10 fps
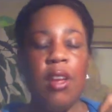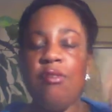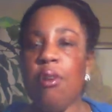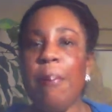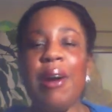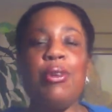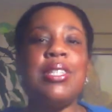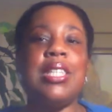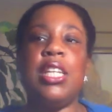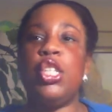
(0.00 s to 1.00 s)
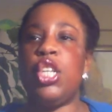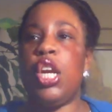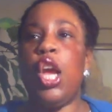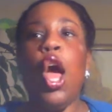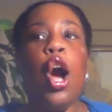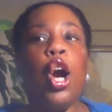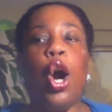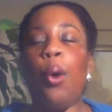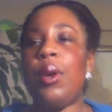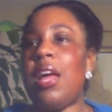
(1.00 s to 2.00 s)
Rebellious energy,
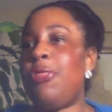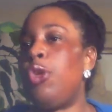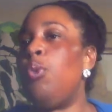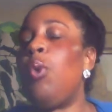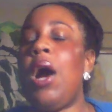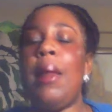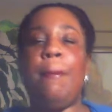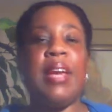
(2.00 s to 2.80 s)
going after you want,